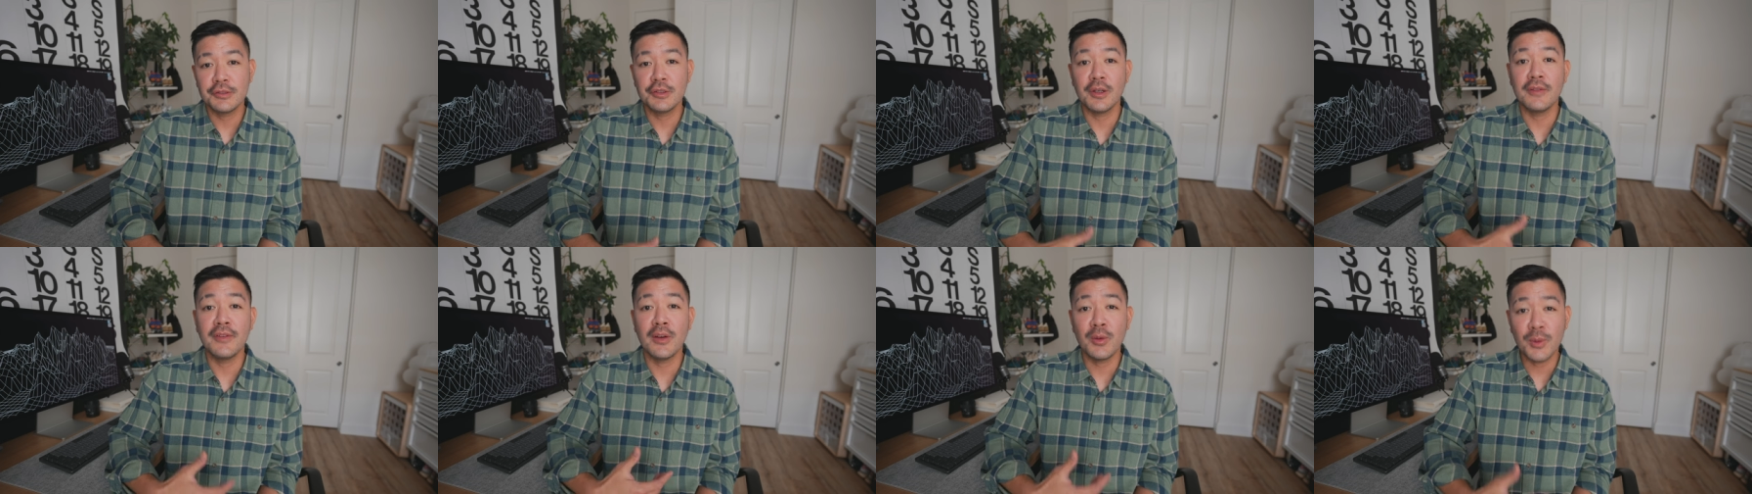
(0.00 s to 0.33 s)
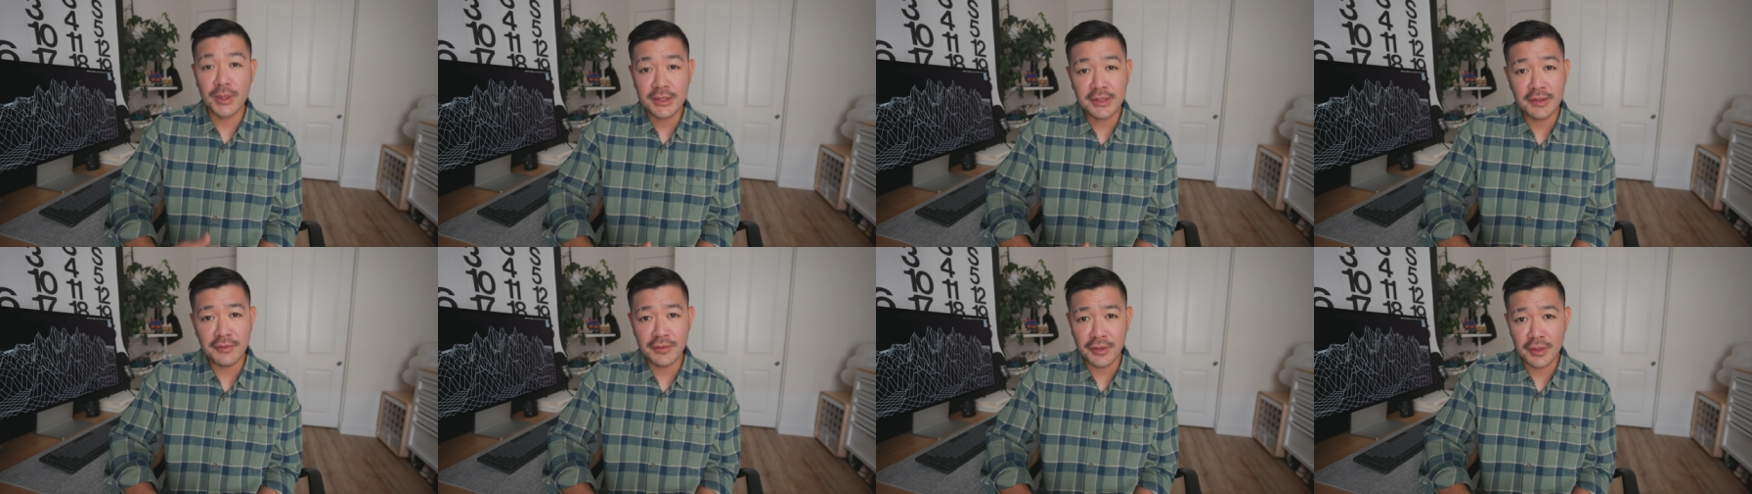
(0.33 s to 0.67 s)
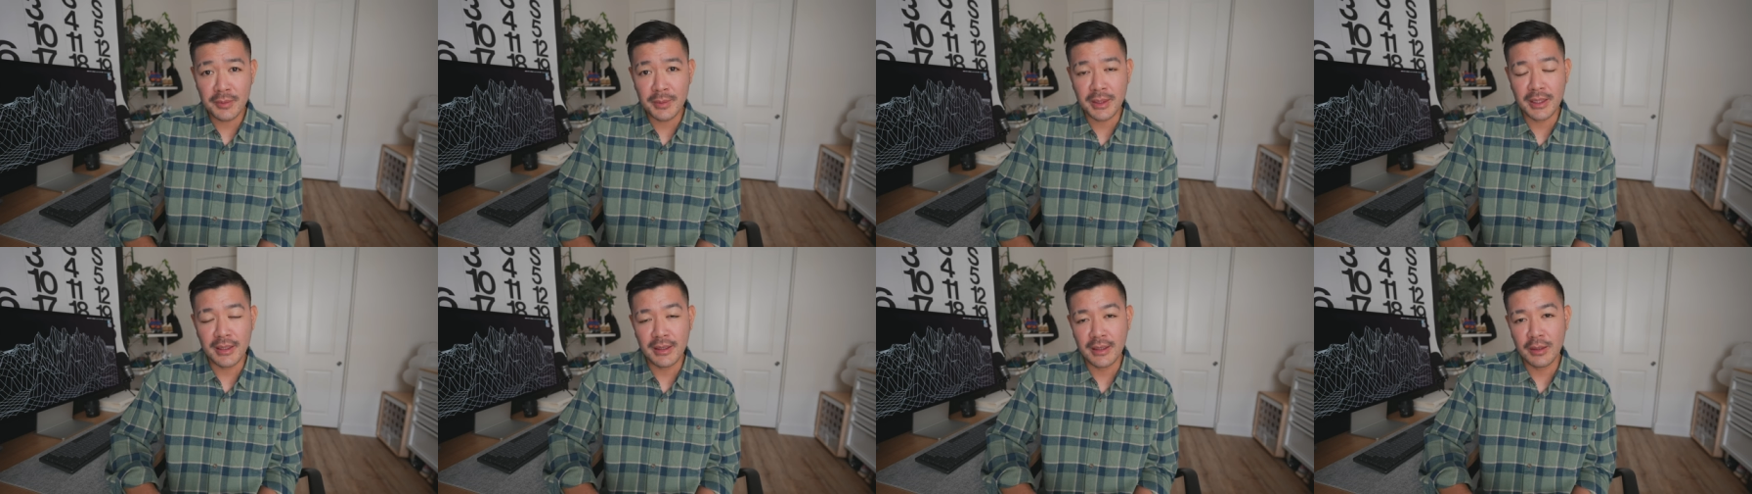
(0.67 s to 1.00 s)
So if I wasn't
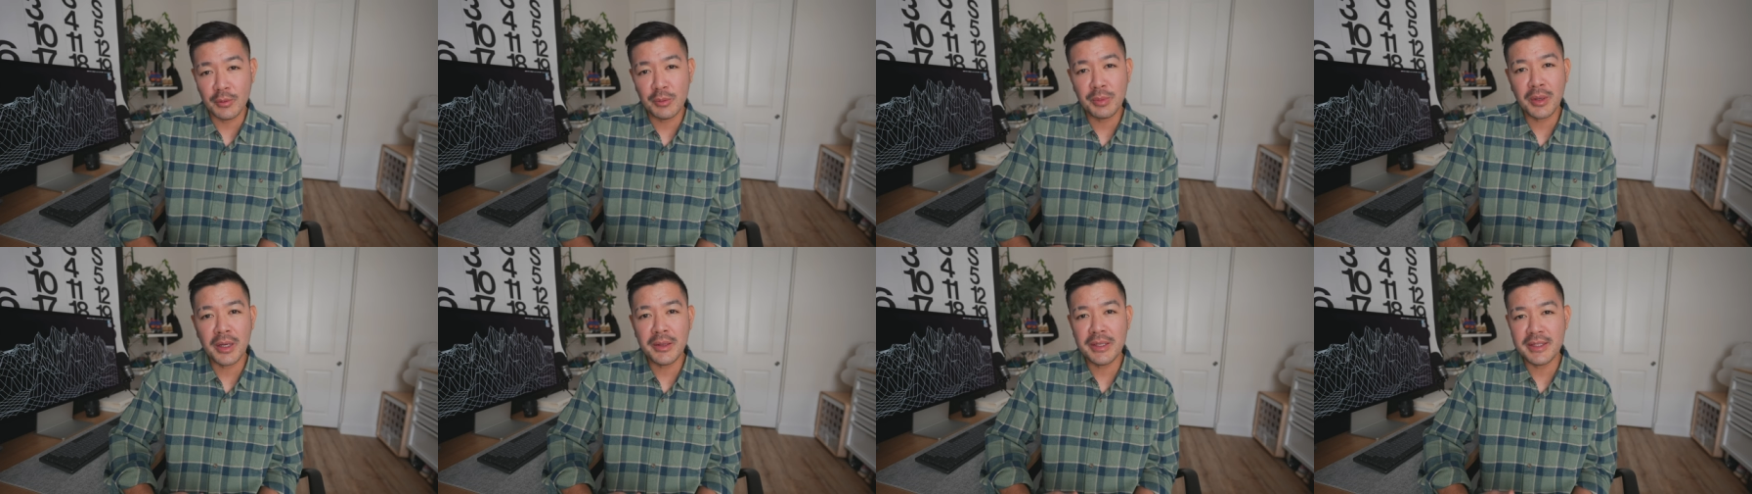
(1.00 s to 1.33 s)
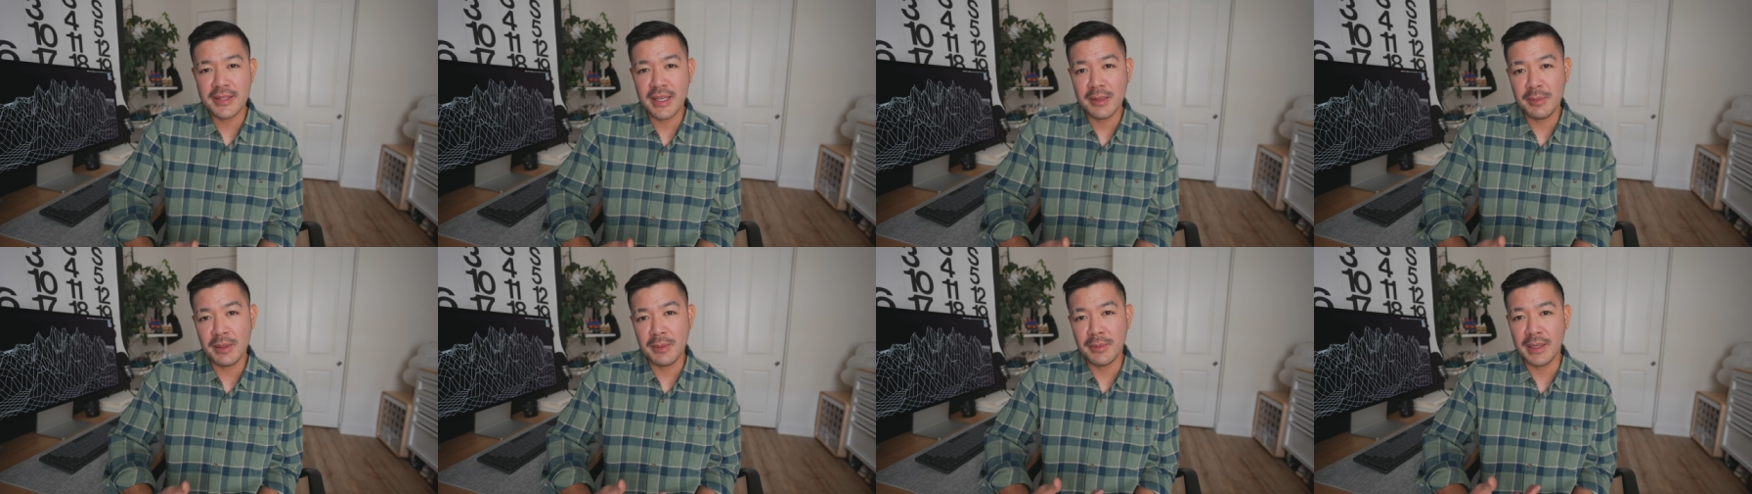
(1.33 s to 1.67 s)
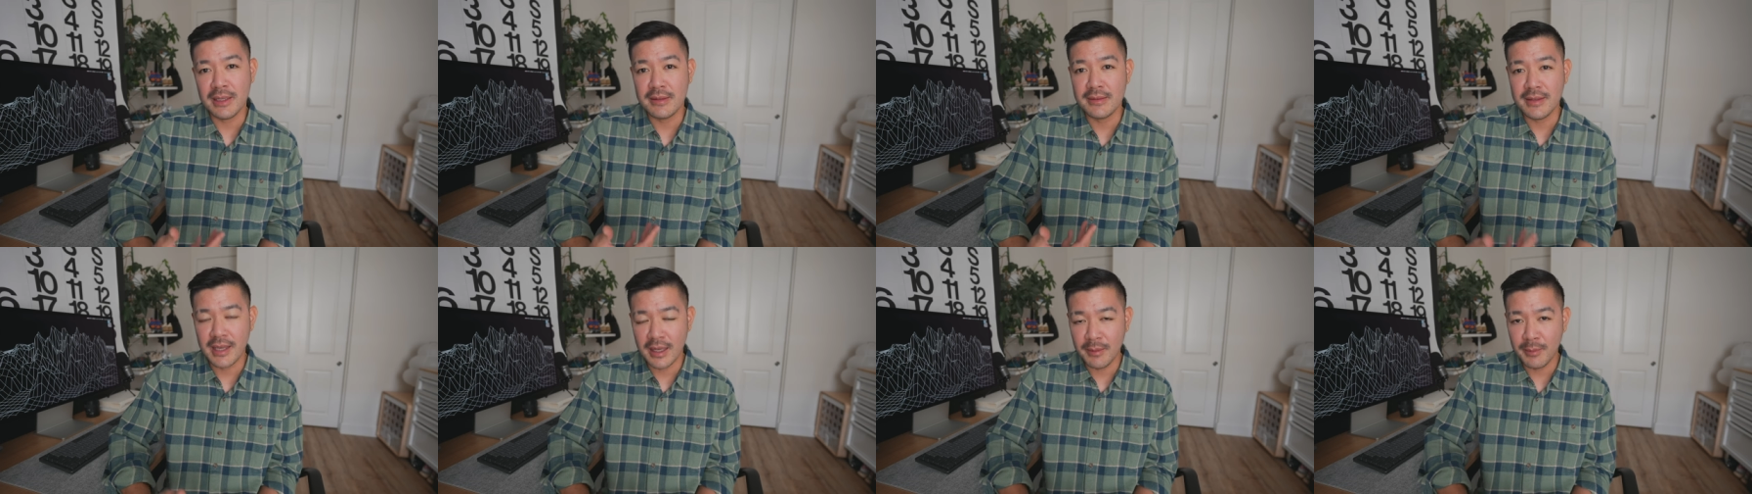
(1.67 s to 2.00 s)
filming, it would probably take me
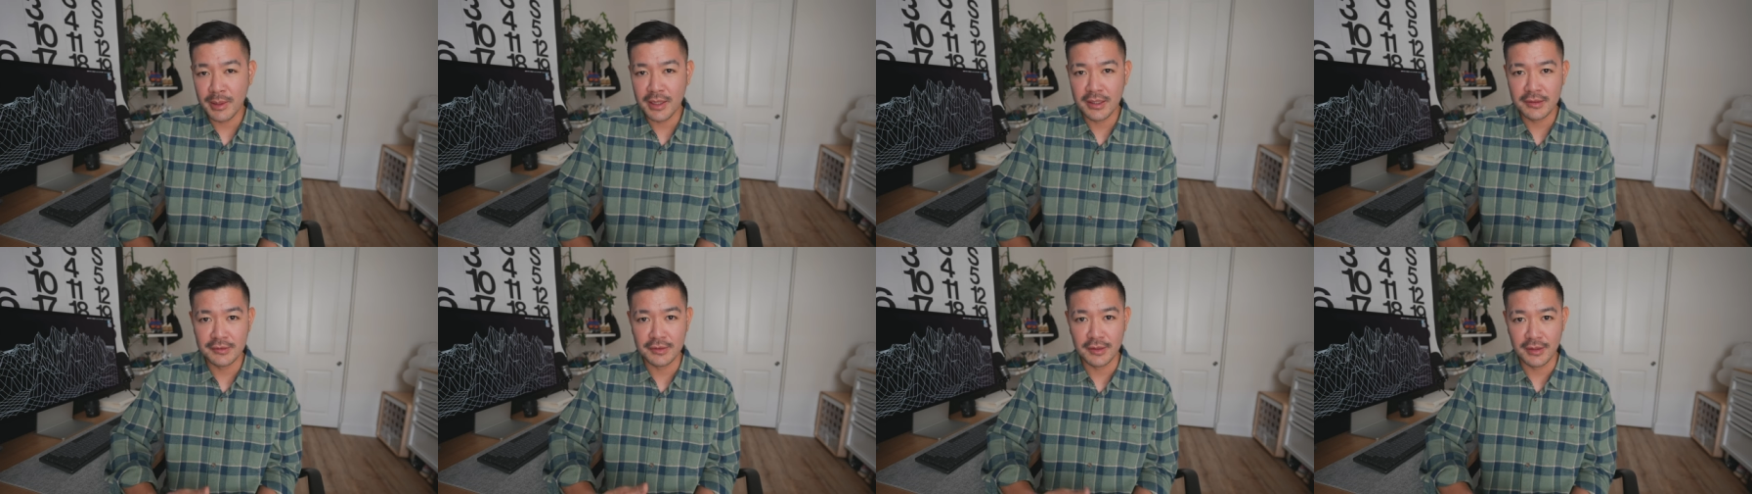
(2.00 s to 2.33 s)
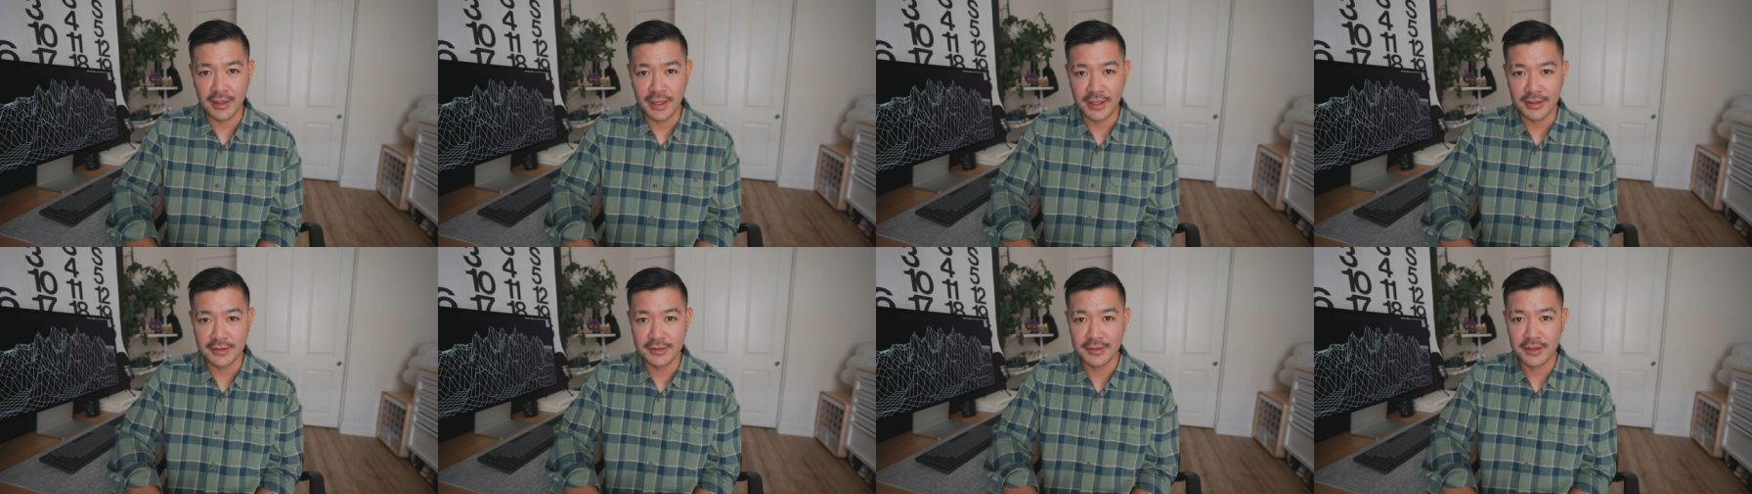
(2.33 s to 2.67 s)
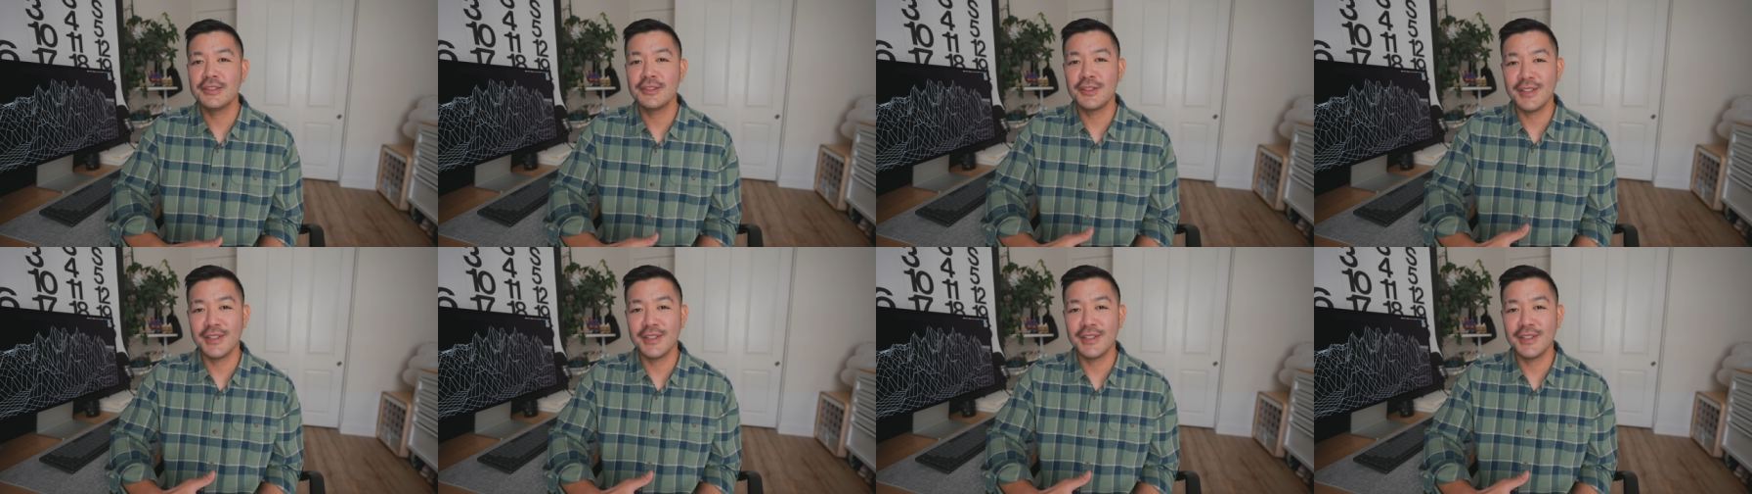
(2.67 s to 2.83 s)
about 10 minutes or less.